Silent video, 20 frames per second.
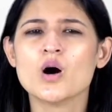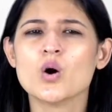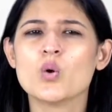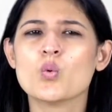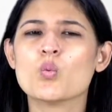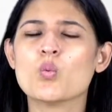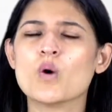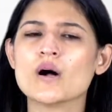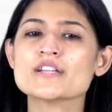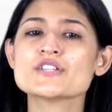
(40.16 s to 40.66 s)

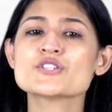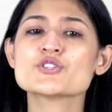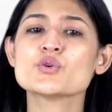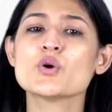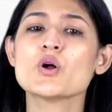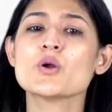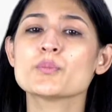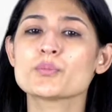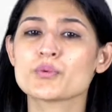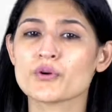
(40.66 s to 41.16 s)
Once you
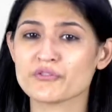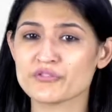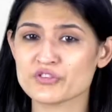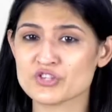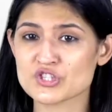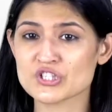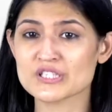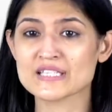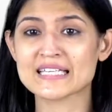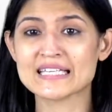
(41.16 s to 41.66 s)
are
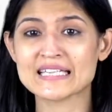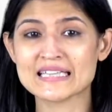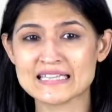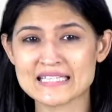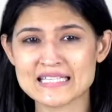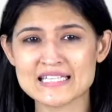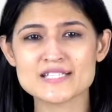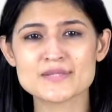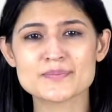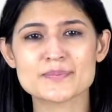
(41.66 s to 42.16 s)
proficient in
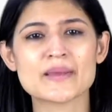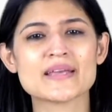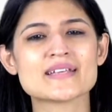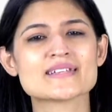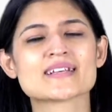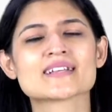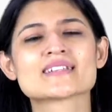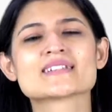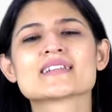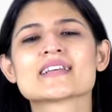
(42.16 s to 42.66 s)
these
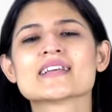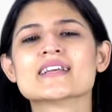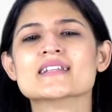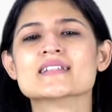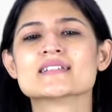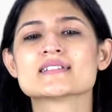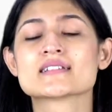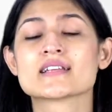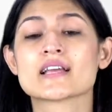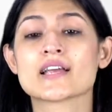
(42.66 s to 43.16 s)
basic
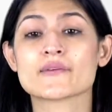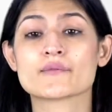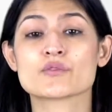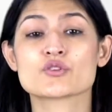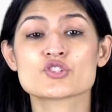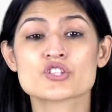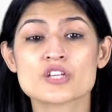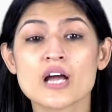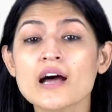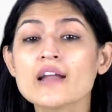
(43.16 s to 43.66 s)
skills, if you
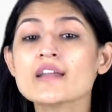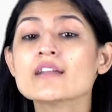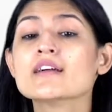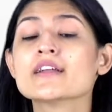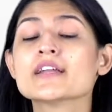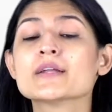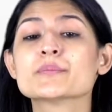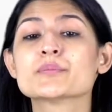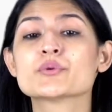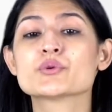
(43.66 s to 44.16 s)
start
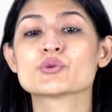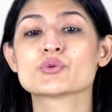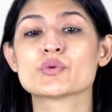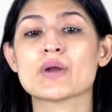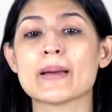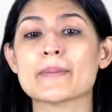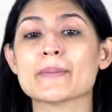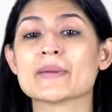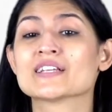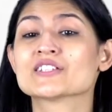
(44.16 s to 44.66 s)
learning
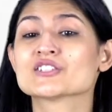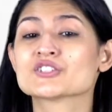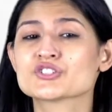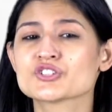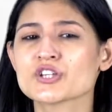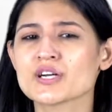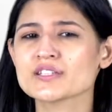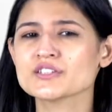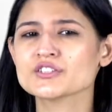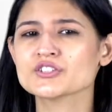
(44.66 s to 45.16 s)
programming
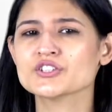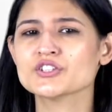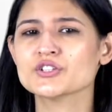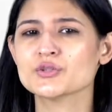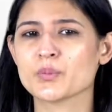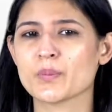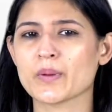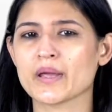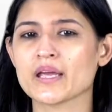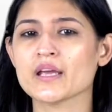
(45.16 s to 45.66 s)
structured
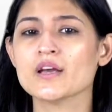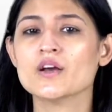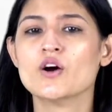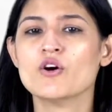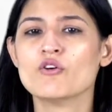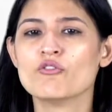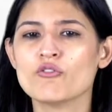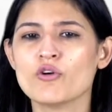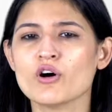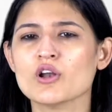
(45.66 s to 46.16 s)
way
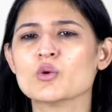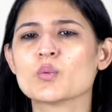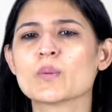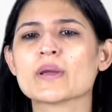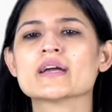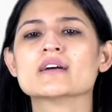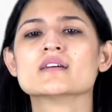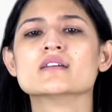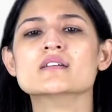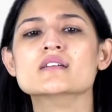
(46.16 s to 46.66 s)

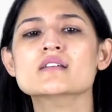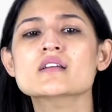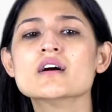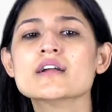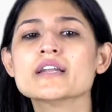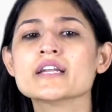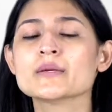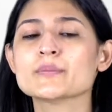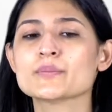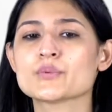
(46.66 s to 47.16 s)
following a
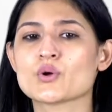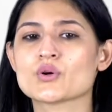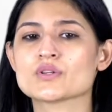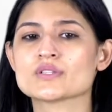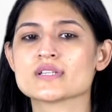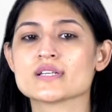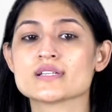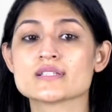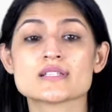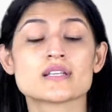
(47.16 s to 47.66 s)
learning
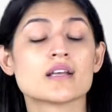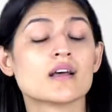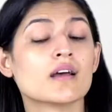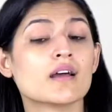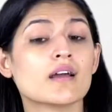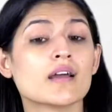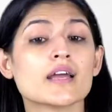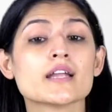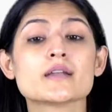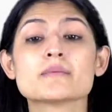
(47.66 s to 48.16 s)
process,
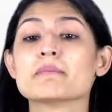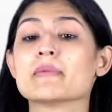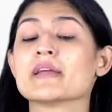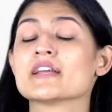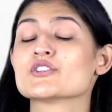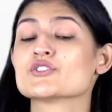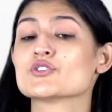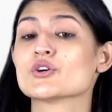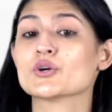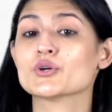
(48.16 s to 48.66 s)
it
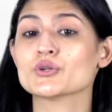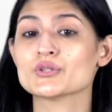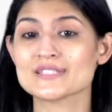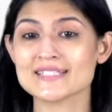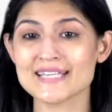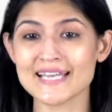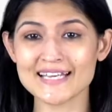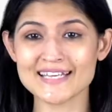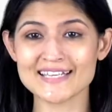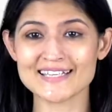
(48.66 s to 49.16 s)
makes you a good
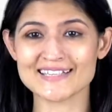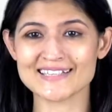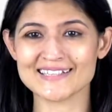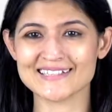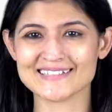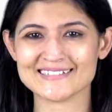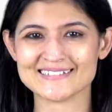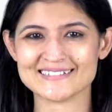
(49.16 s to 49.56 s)
techie.